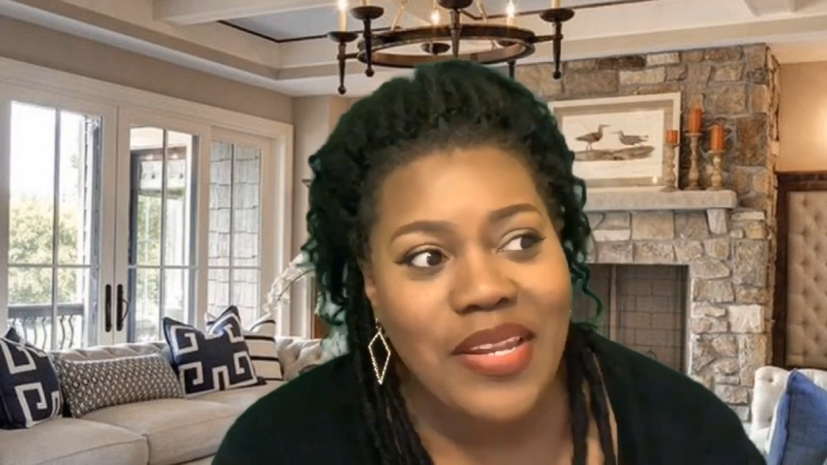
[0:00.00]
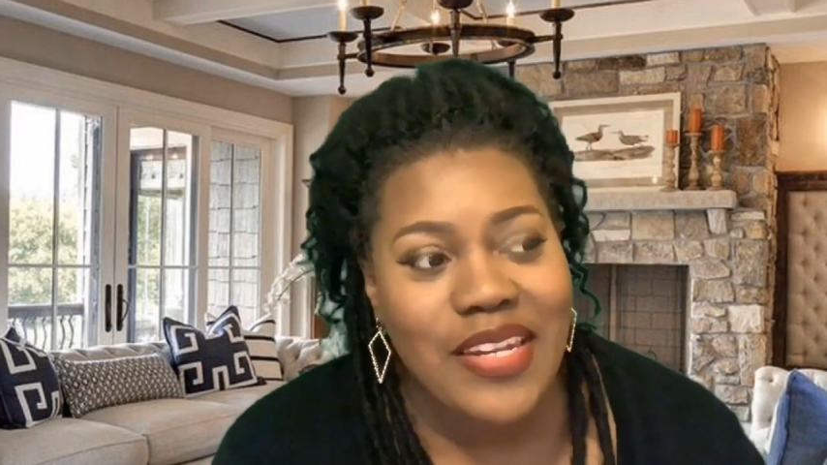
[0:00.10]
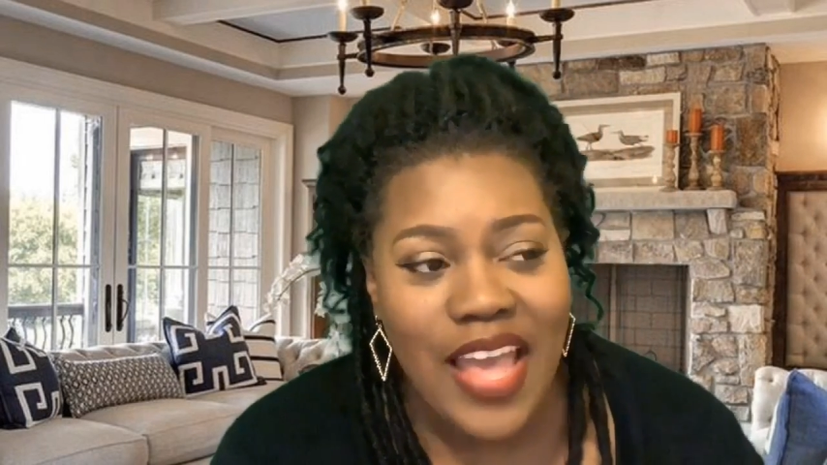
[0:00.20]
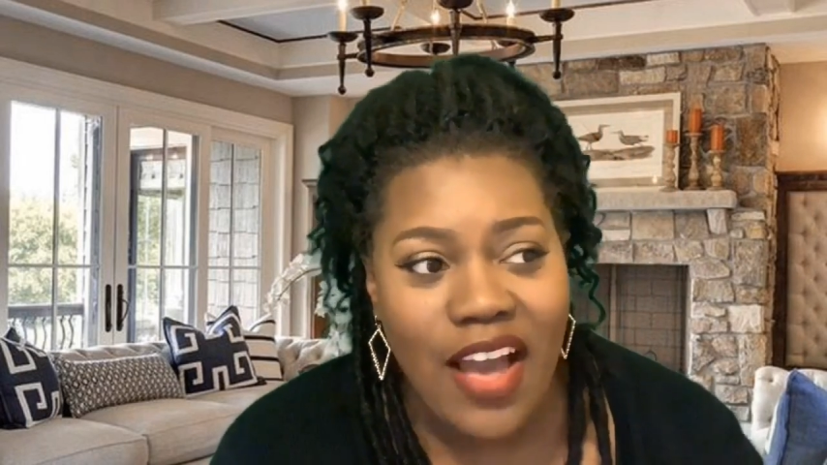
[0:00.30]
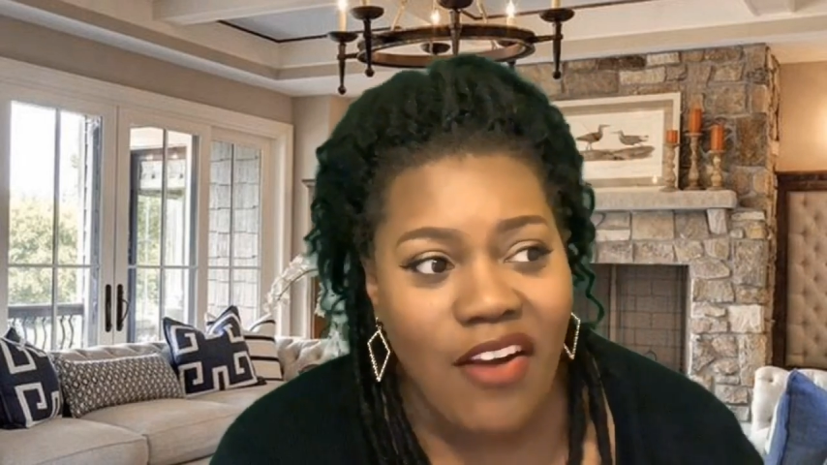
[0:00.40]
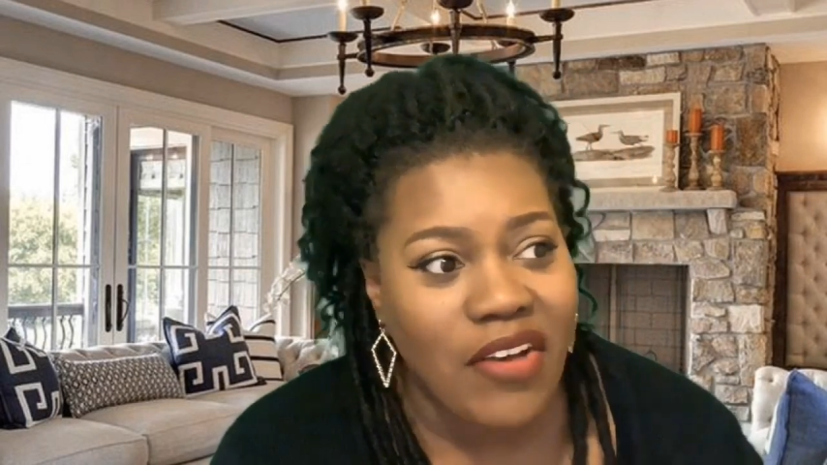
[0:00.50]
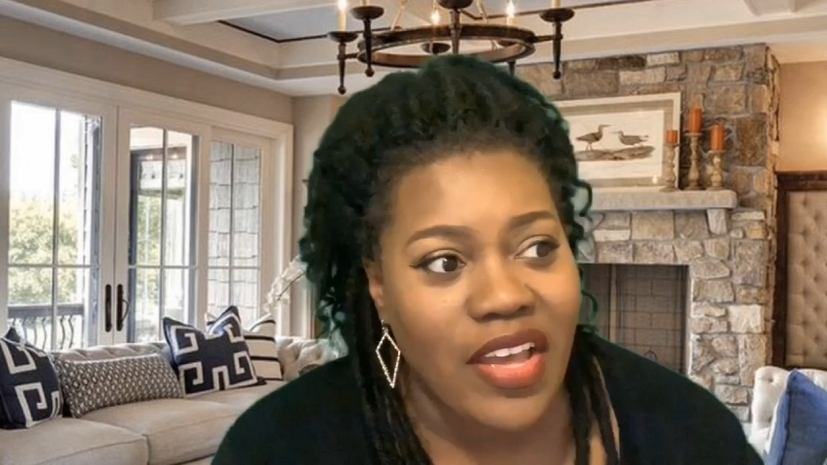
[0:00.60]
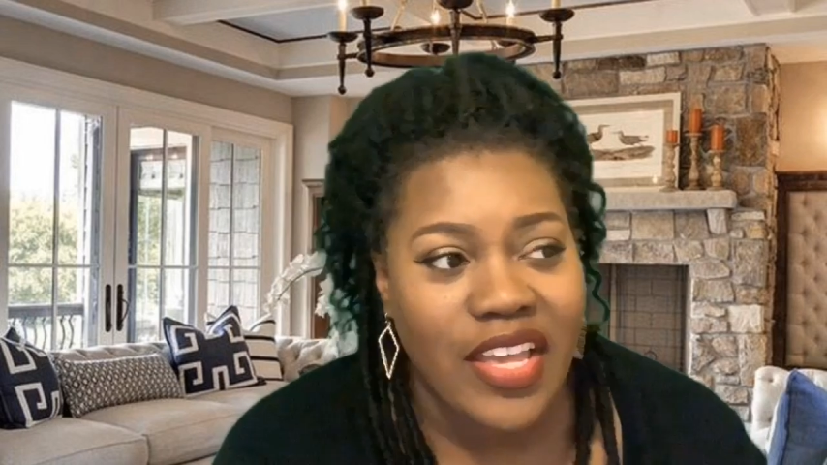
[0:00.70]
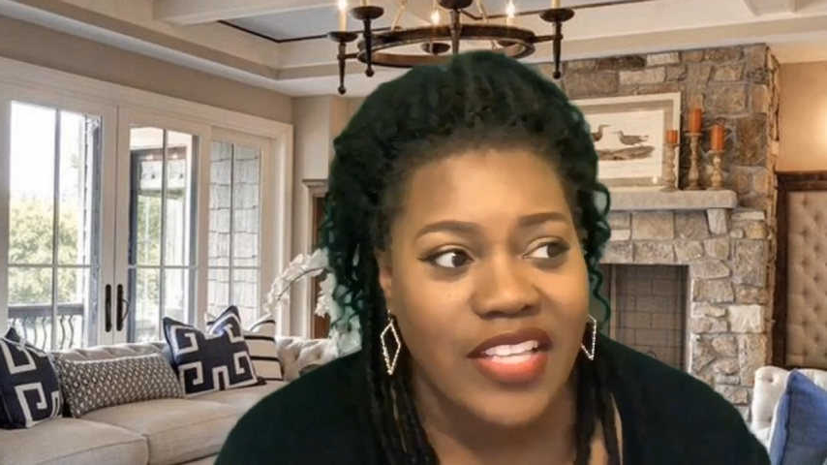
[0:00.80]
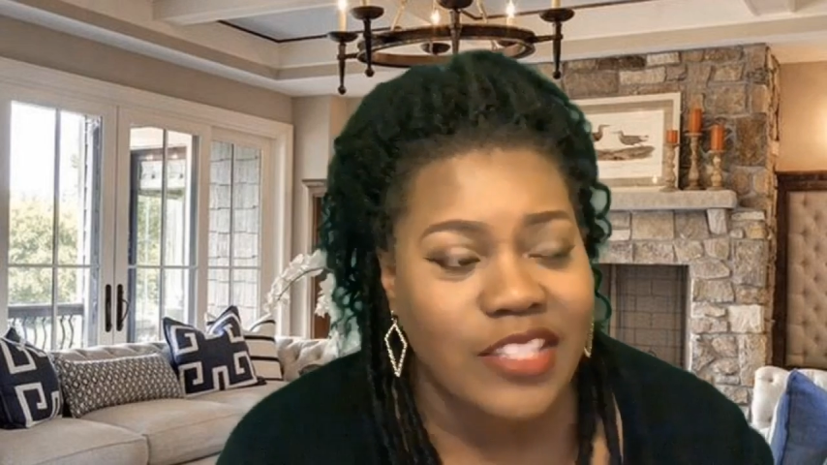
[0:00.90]
but
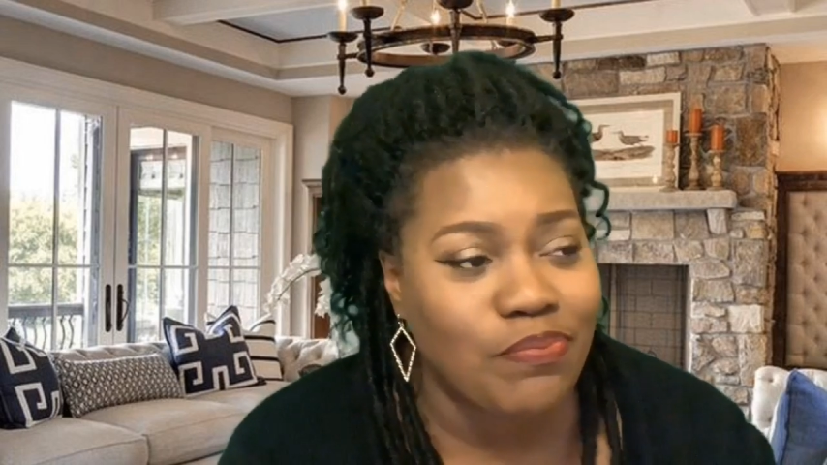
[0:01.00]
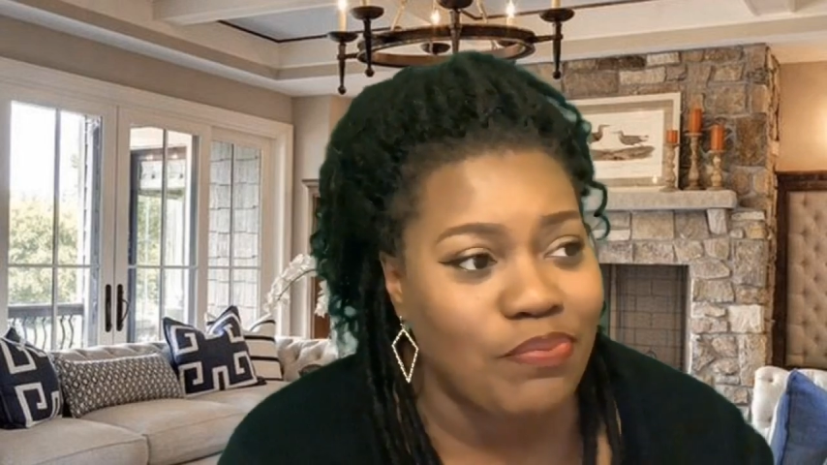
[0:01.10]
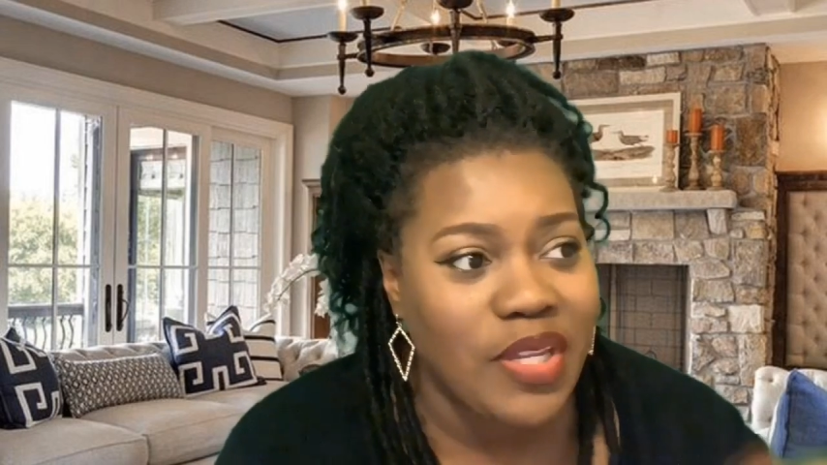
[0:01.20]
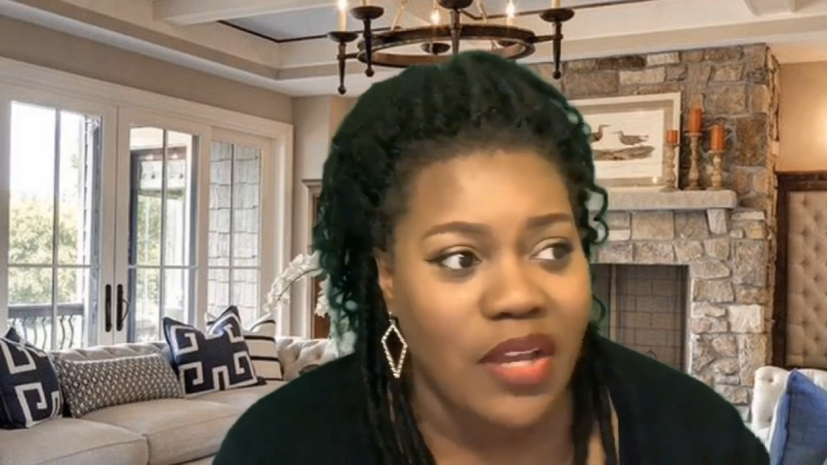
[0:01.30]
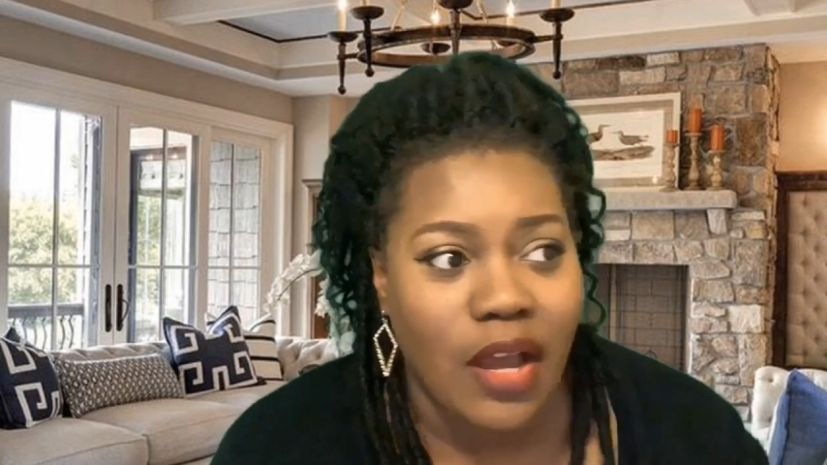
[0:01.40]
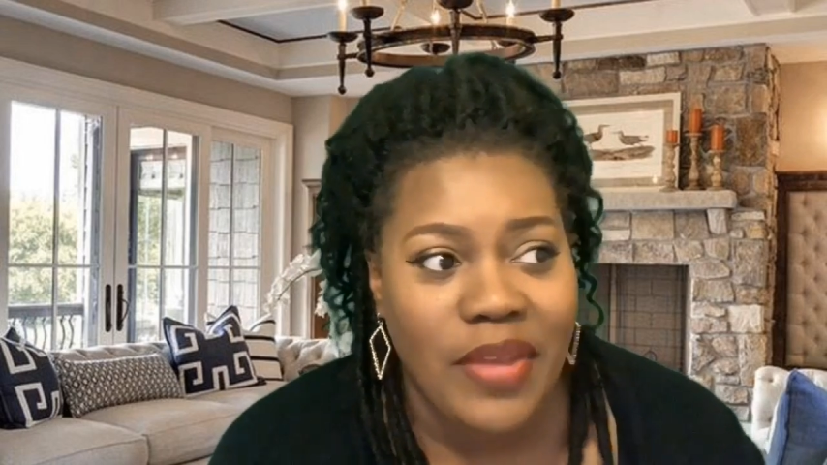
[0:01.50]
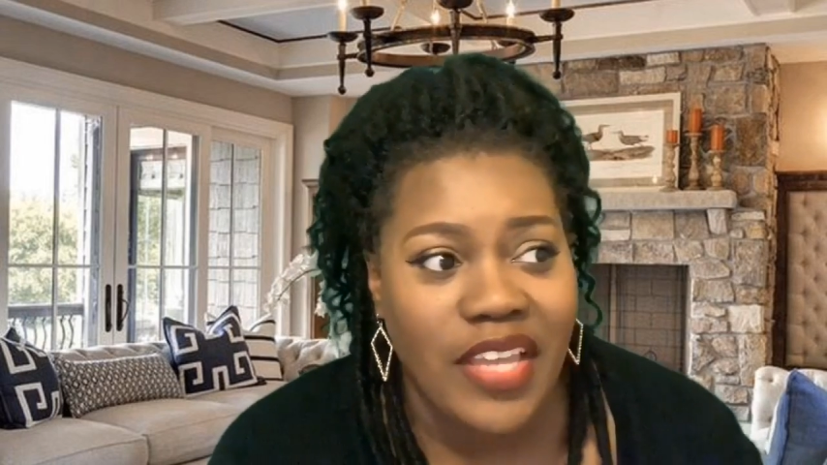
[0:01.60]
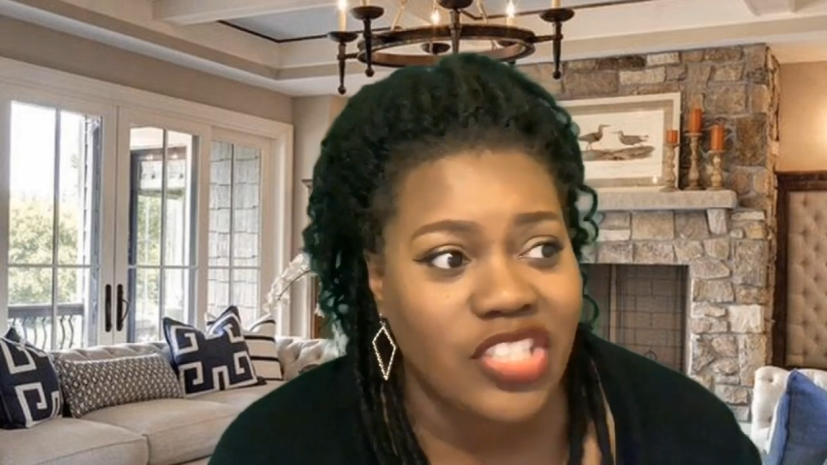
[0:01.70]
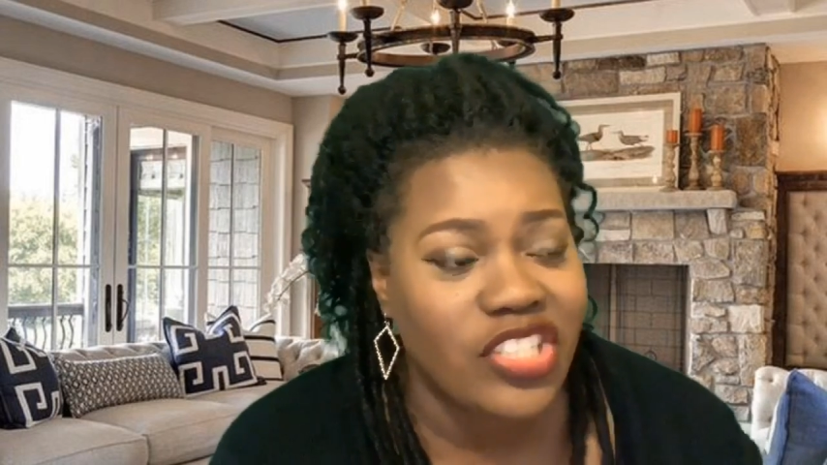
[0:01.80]
now it